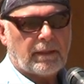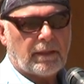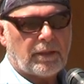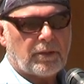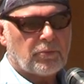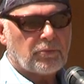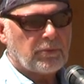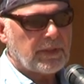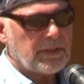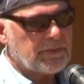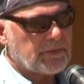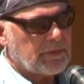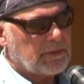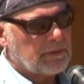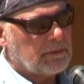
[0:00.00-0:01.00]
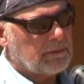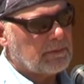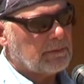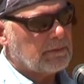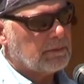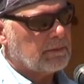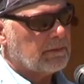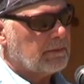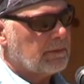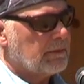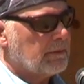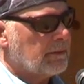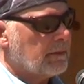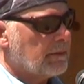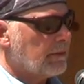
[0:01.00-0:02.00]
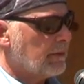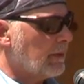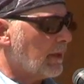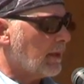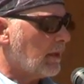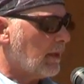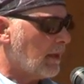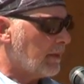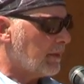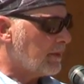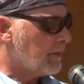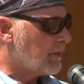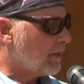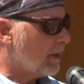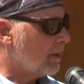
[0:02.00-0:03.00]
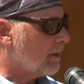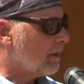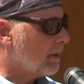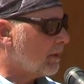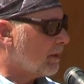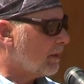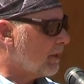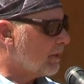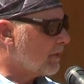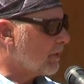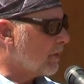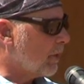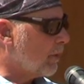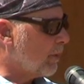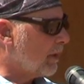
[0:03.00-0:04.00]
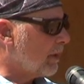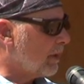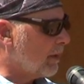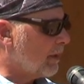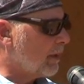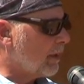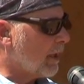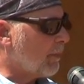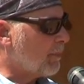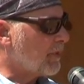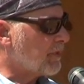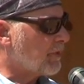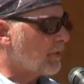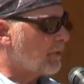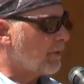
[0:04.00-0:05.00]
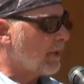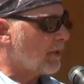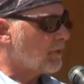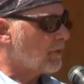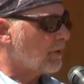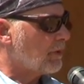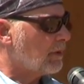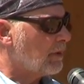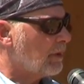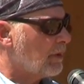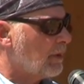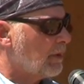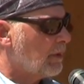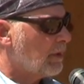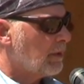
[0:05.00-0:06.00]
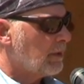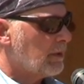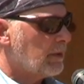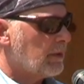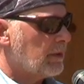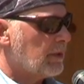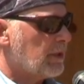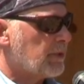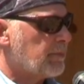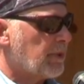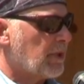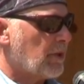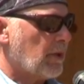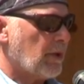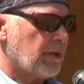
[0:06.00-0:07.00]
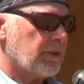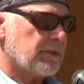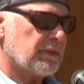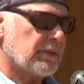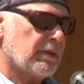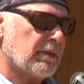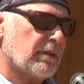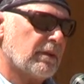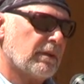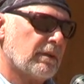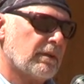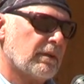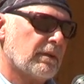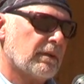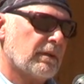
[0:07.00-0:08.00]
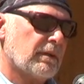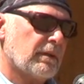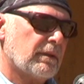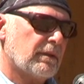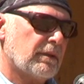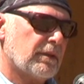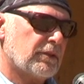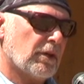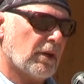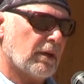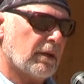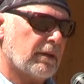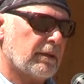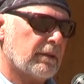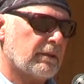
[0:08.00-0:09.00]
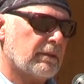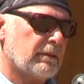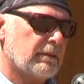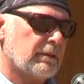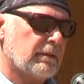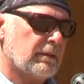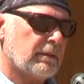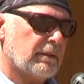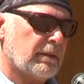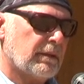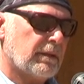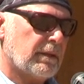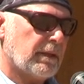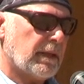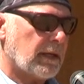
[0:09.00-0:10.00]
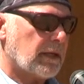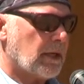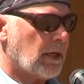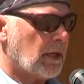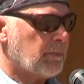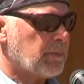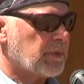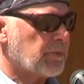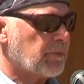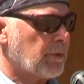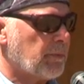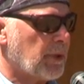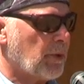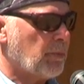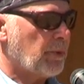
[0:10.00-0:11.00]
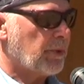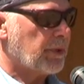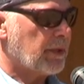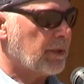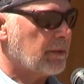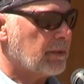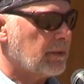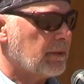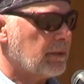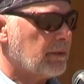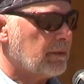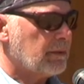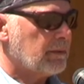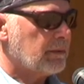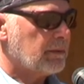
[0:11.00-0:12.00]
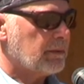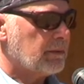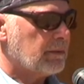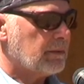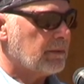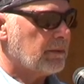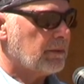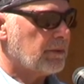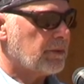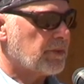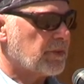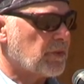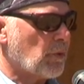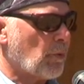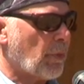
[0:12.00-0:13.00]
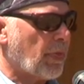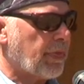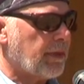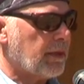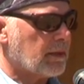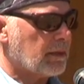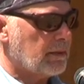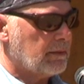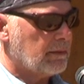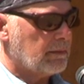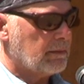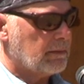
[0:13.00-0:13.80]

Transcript: And the reason that condensate is going in the opposite direction is because the tar that comes from Alberta is so thick